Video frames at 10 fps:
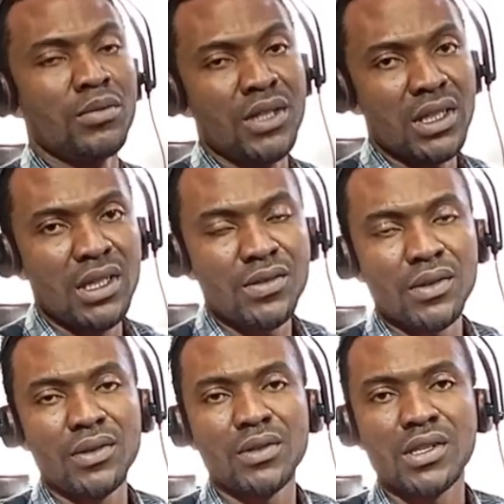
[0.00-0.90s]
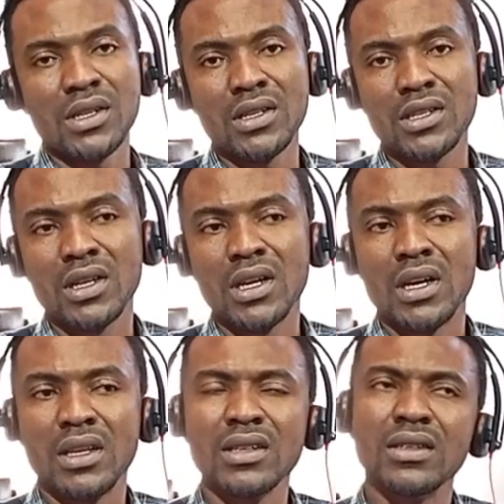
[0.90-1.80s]
objectives of the research,
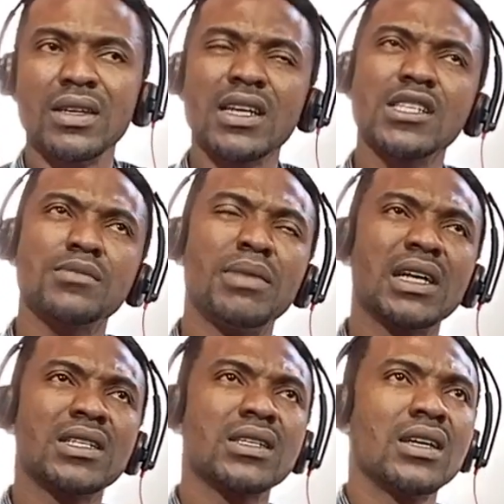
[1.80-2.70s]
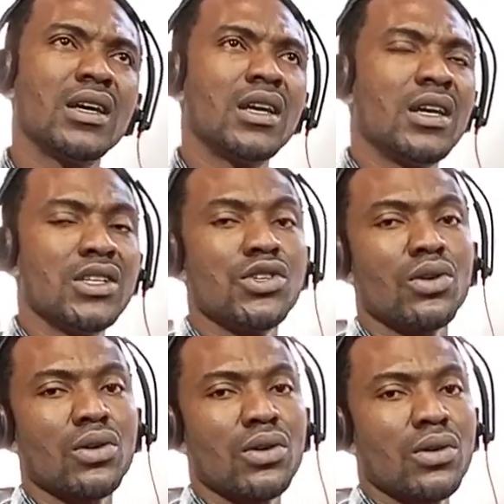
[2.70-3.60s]
I think the next part is
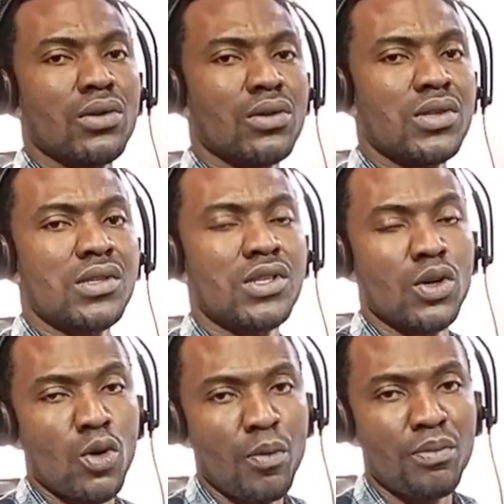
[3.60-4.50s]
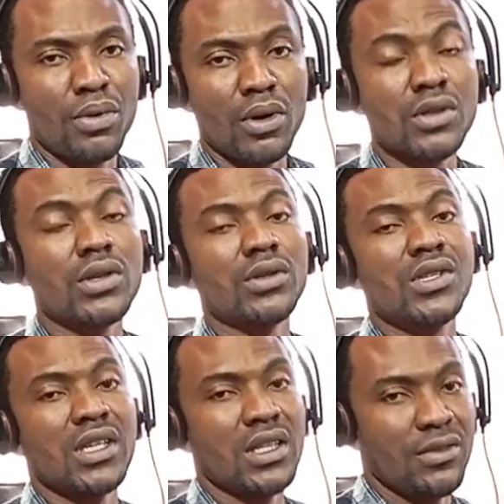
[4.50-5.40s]
your scope, or
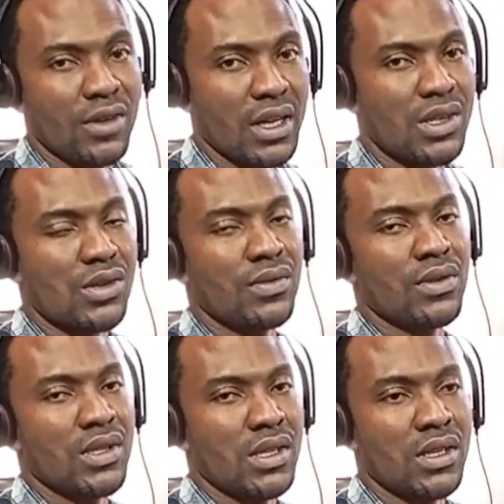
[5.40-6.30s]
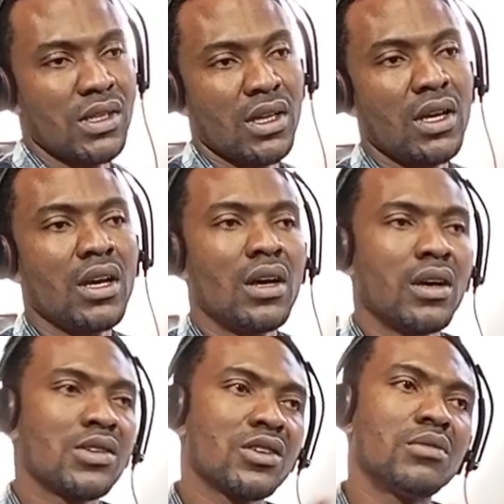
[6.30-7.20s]
sorry, significance of the research.
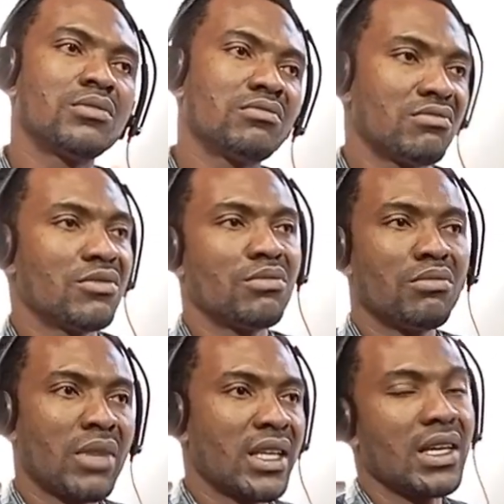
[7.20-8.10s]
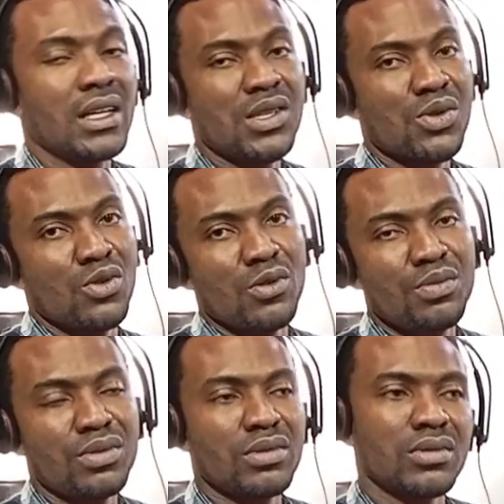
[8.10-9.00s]
Some might add
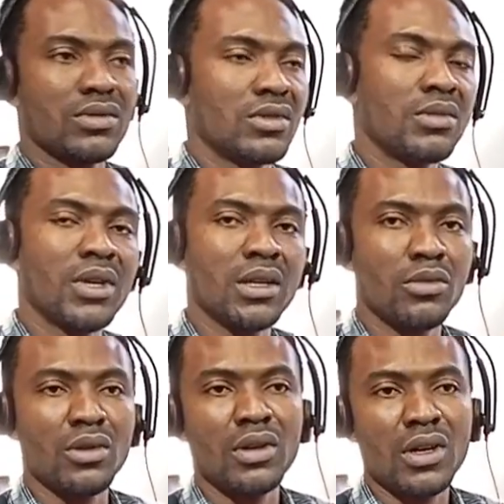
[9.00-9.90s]
scope, but